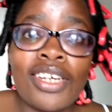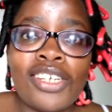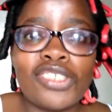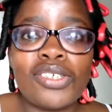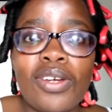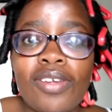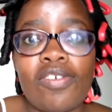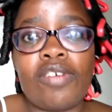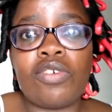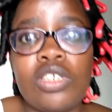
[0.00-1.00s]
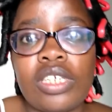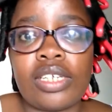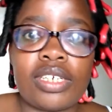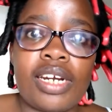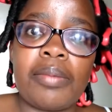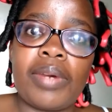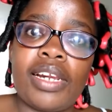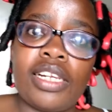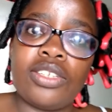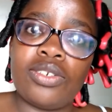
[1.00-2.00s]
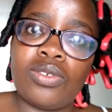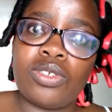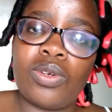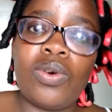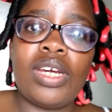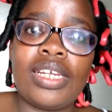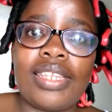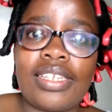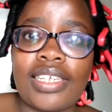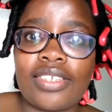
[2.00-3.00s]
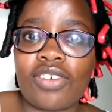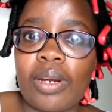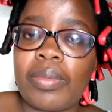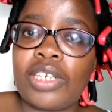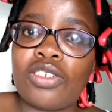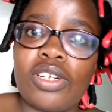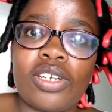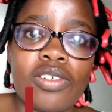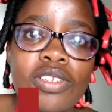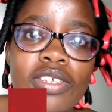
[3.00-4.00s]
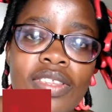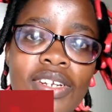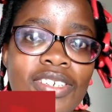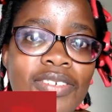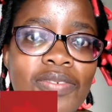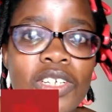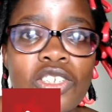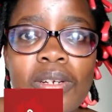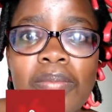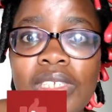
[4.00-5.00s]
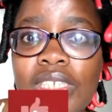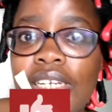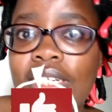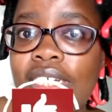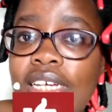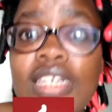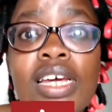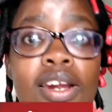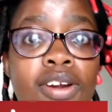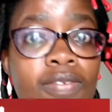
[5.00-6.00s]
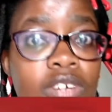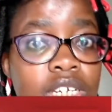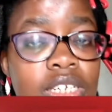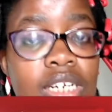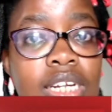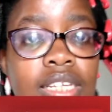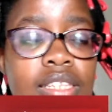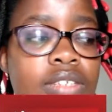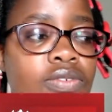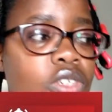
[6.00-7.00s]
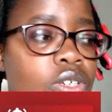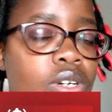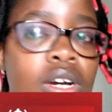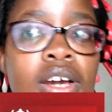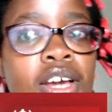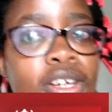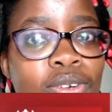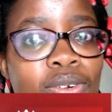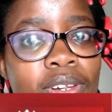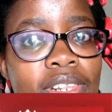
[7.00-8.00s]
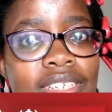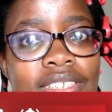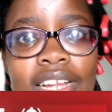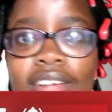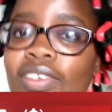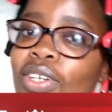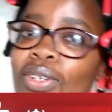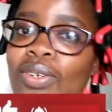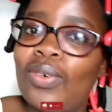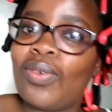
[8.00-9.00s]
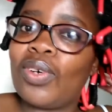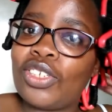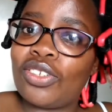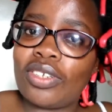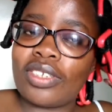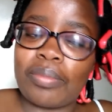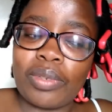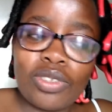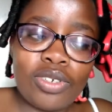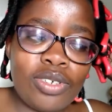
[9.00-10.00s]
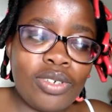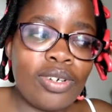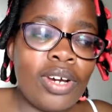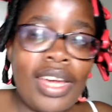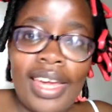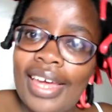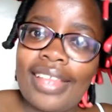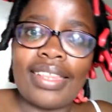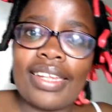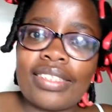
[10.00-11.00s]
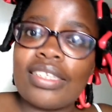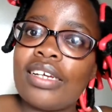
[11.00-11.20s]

So if you have not subscribed, kindly do so, hit that subscribe button and also the notification beside it, and don't forget to like this video, do all the stuff, you know what you're supposed to do, and that's